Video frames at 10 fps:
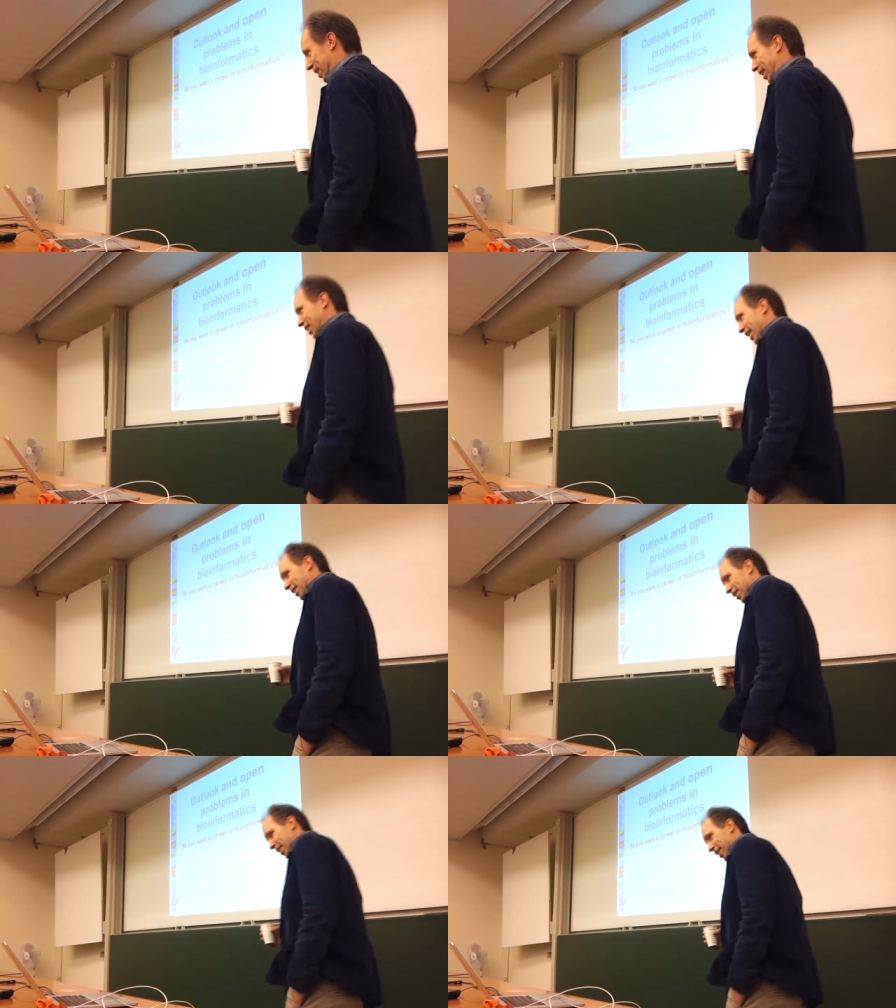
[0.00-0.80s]
And,
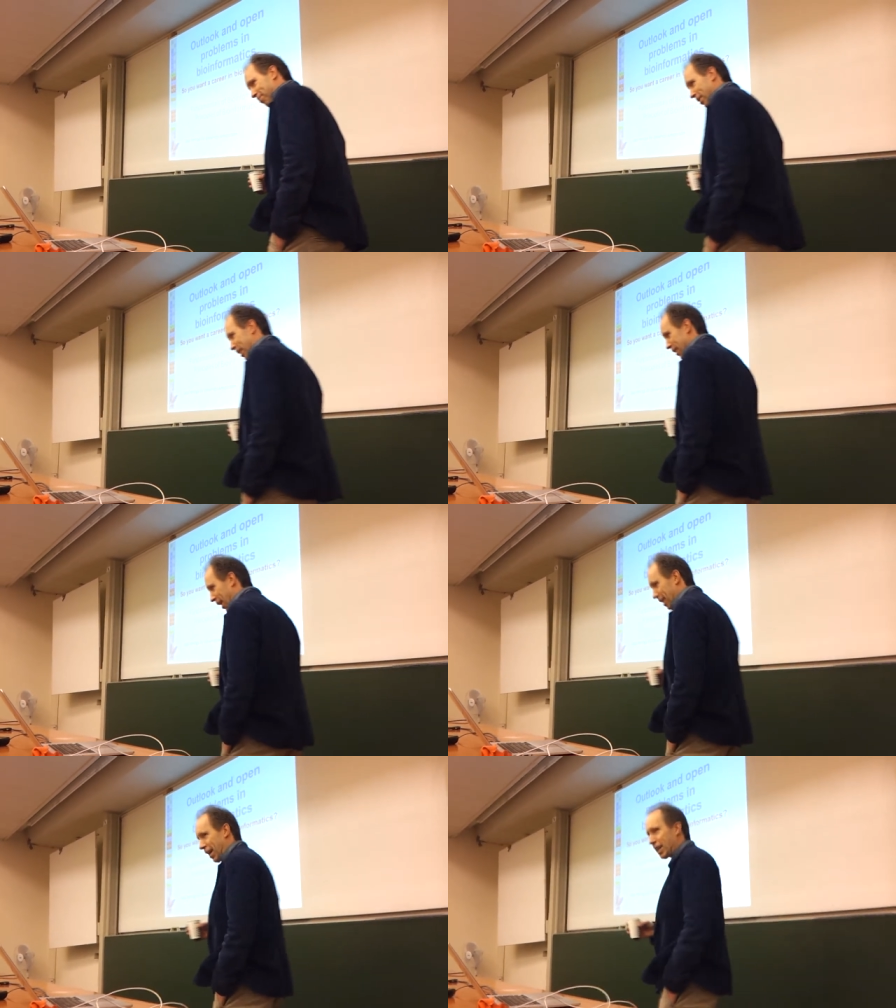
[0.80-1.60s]
and um,
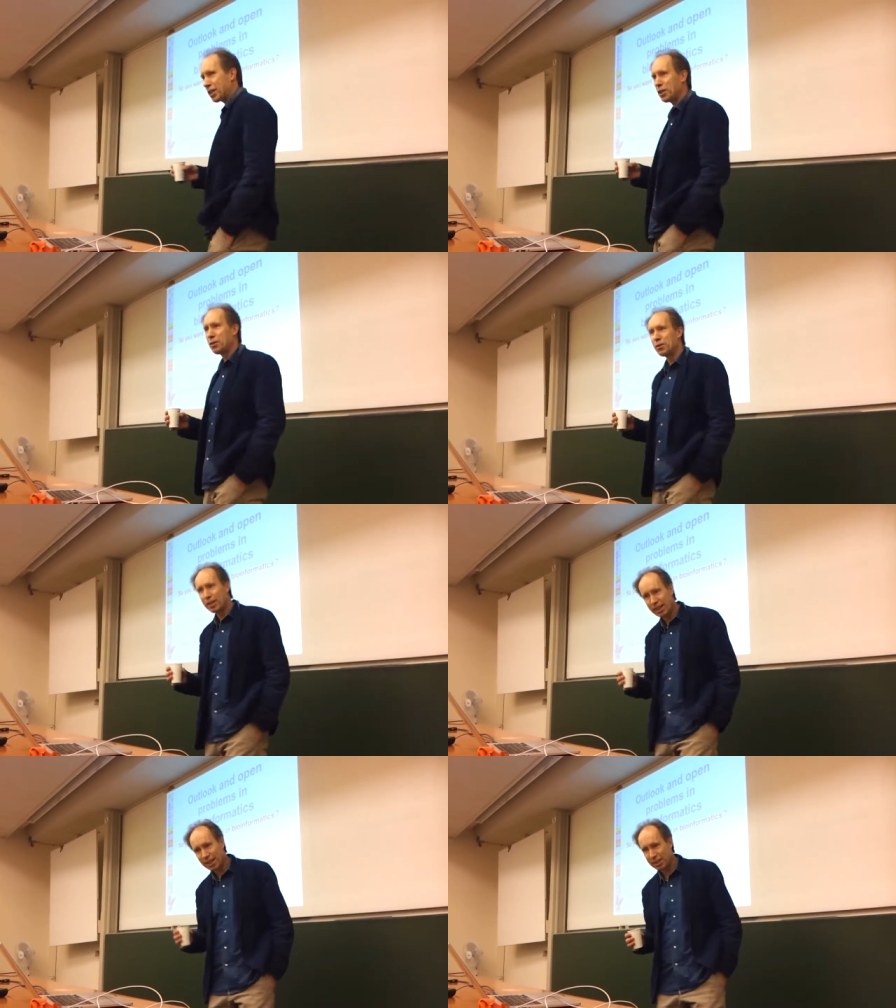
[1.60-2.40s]
I'll argue
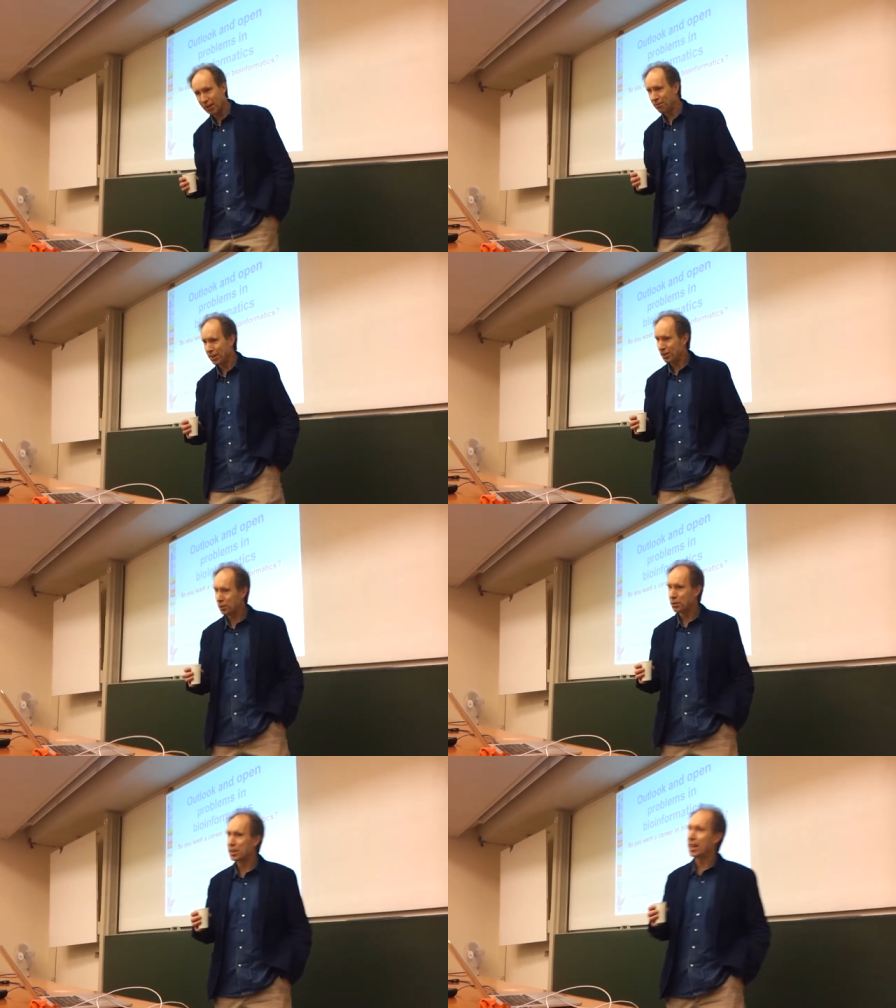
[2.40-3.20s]
that has something to
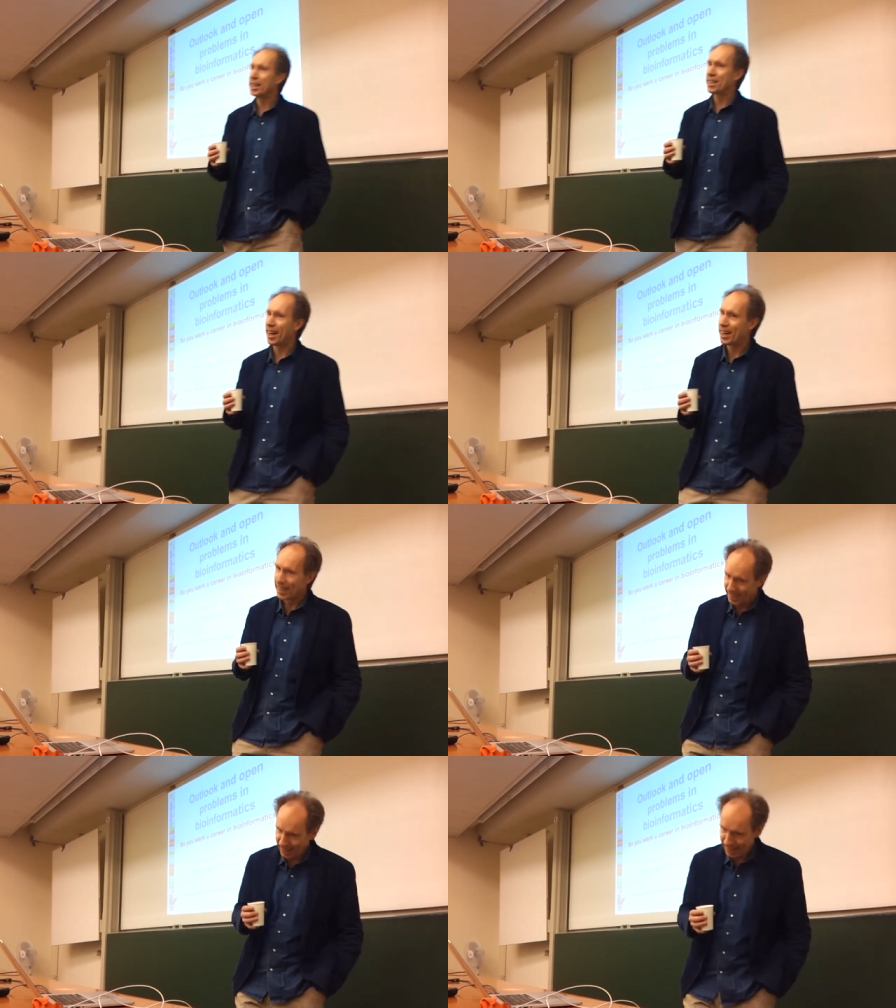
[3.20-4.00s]
do with data
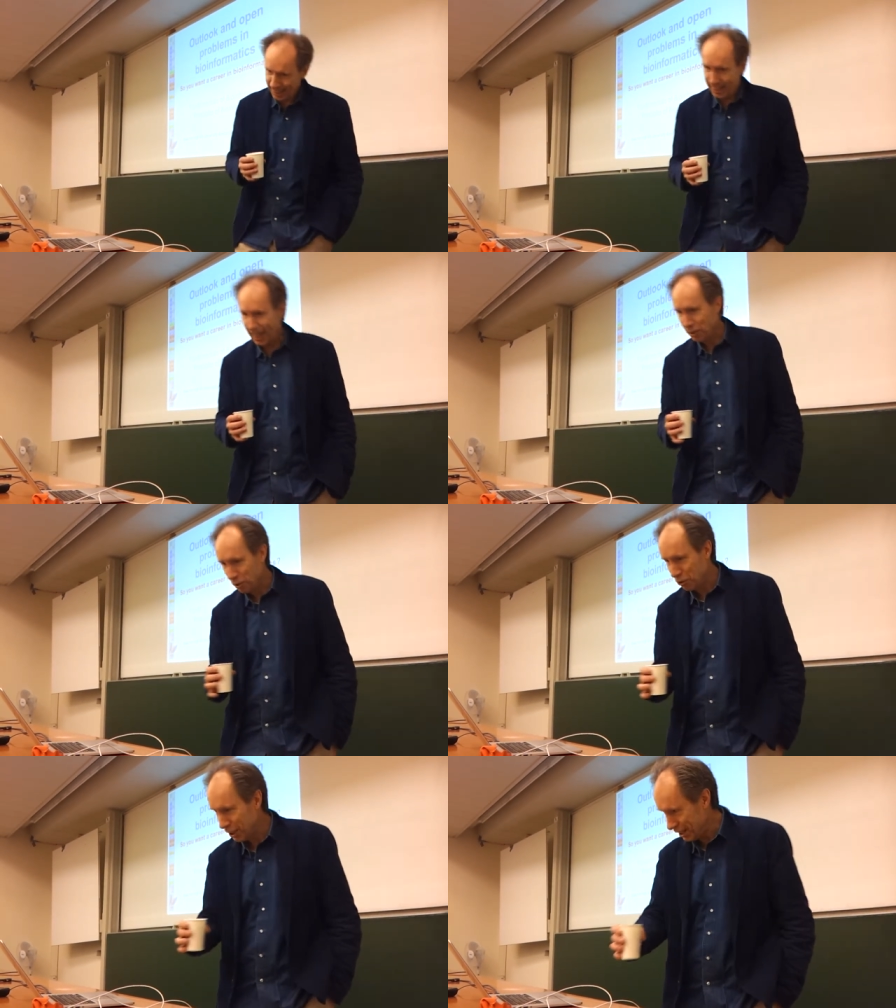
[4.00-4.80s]
and how to
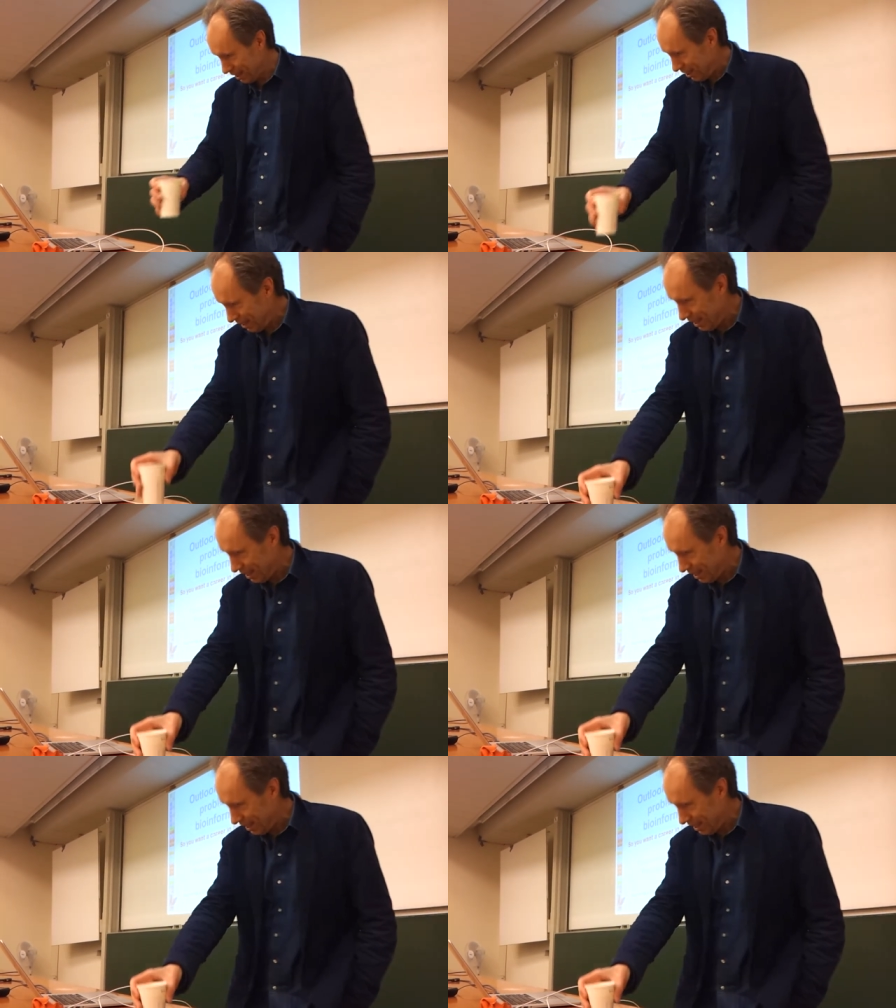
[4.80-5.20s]
treat it.